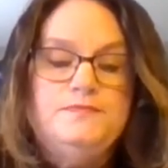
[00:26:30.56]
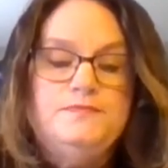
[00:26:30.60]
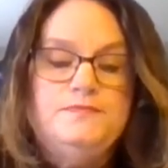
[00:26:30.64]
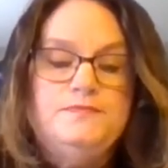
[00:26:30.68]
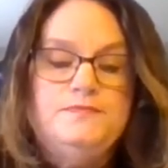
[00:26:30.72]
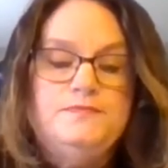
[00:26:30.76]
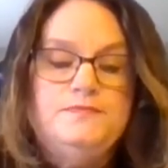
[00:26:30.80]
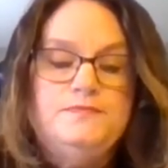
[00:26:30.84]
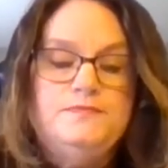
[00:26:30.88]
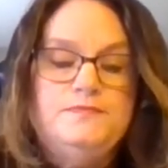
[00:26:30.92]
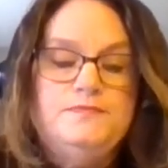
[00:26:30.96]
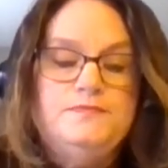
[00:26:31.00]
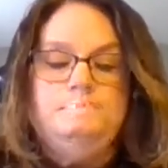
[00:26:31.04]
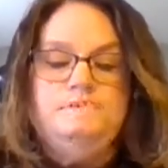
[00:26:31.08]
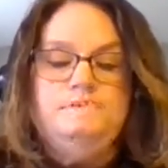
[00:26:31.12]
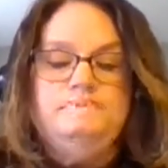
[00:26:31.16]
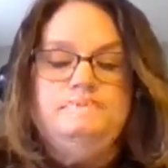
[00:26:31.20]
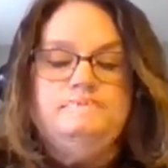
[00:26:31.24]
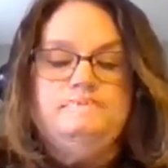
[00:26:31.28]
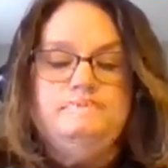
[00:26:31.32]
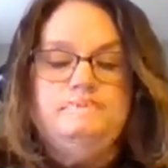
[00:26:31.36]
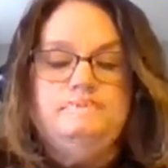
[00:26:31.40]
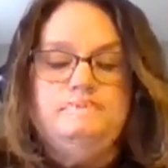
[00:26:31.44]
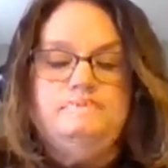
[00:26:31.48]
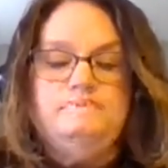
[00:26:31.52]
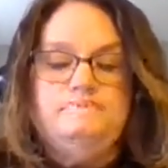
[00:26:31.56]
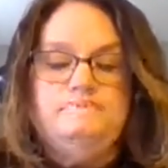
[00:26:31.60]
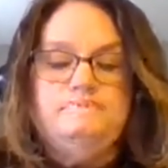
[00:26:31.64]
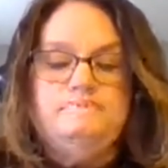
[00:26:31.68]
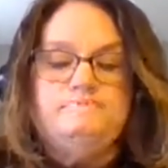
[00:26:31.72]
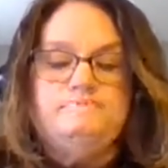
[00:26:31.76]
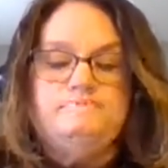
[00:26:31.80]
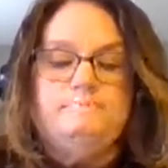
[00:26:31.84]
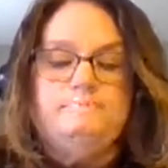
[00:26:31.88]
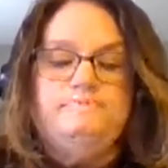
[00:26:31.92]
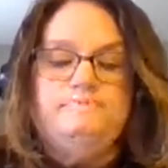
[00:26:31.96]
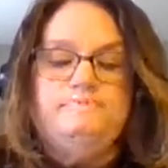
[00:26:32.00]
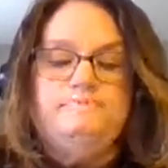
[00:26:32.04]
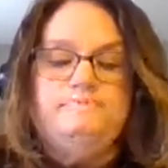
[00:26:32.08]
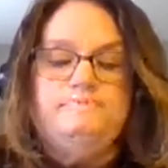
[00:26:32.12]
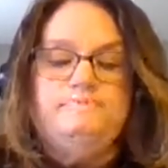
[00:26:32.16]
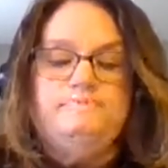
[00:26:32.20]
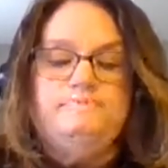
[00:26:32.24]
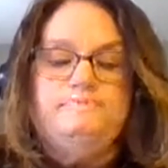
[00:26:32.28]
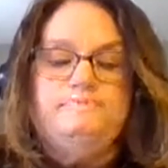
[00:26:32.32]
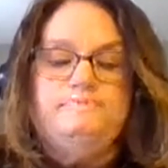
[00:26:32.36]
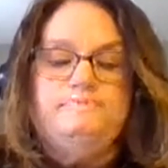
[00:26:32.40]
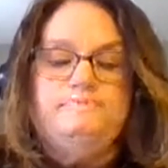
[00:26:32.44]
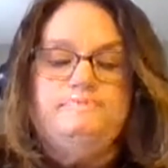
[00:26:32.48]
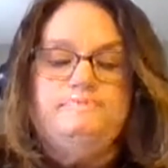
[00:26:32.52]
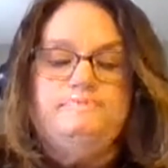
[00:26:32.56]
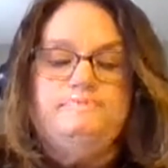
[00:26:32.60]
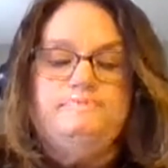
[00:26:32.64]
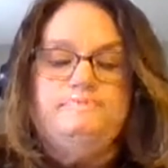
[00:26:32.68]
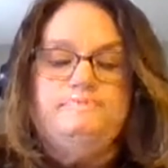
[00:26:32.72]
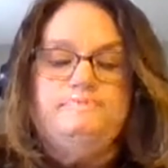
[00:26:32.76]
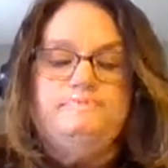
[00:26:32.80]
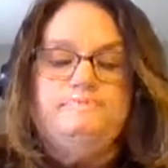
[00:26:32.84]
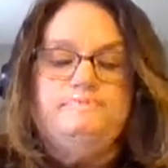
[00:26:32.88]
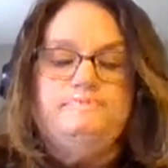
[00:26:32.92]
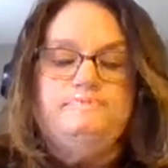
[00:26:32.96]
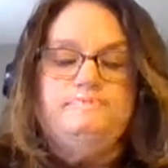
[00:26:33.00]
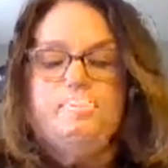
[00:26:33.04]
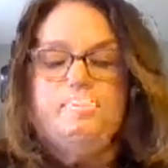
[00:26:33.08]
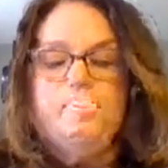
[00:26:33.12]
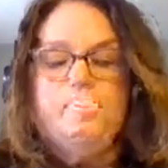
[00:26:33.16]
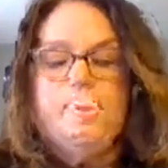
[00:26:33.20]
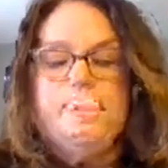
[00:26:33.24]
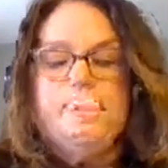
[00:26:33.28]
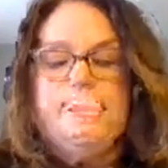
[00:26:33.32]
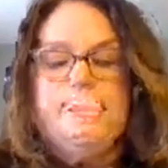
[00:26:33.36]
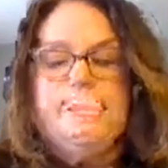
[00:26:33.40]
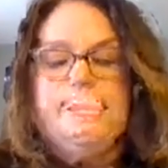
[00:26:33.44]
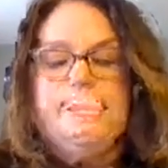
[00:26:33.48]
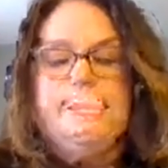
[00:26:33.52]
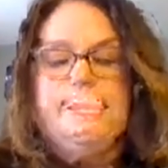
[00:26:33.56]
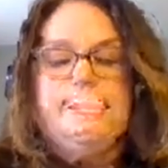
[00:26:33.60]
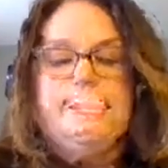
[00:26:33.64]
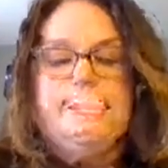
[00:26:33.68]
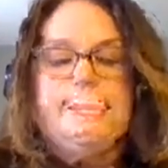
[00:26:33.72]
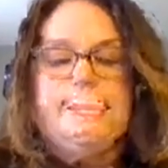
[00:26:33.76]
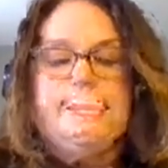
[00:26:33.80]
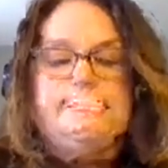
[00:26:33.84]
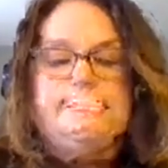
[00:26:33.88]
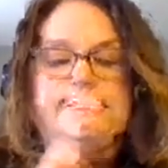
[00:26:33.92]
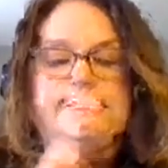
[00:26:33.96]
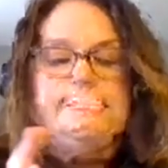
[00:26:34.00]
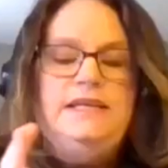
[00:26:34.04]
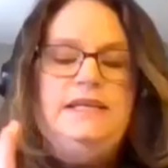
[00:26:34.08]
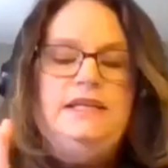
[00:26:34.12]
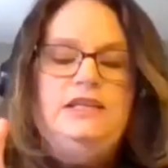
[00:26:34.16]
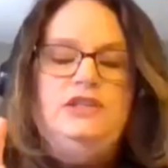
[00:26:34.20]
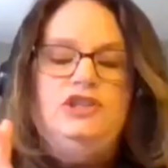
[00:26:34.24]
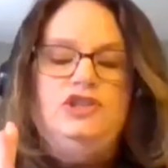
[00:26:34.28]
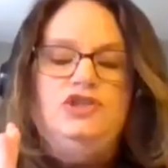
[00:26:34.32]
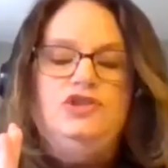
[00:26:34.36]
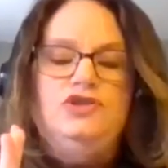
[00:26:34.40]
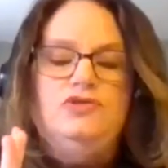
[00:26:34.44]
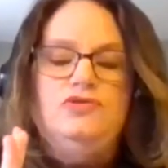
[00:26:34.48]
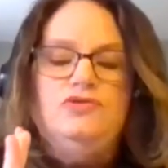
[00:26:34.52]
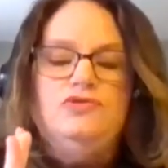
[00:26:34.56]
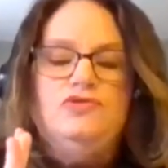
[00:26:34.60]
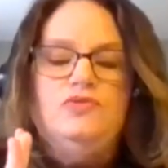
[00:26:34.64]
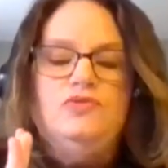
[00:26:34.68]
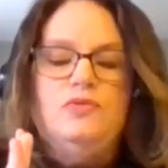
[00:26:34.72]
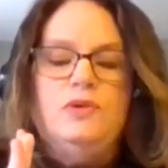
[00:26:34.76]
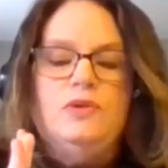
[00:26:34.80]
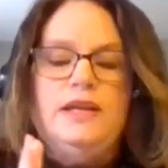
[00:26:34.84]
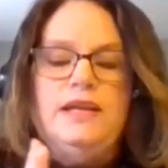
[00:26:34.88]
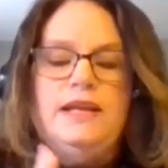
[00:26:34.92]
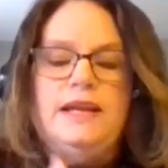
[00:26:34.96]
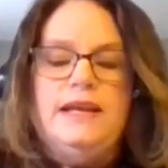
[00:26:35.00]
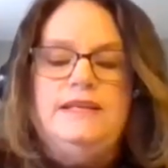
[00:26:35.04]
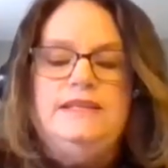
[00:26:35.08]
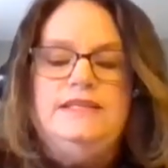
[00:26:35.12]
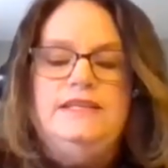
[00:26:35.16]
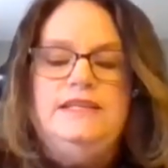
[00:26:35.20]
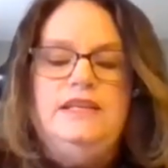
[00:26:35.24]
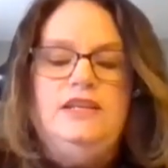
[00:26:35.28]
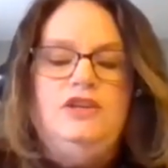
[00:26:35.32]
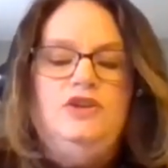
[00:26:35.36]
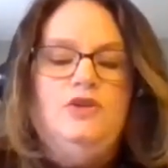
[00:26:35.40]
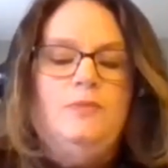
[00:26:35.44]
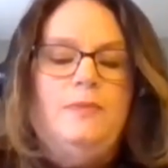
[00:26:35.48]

you were in business from 2019 to June 2019,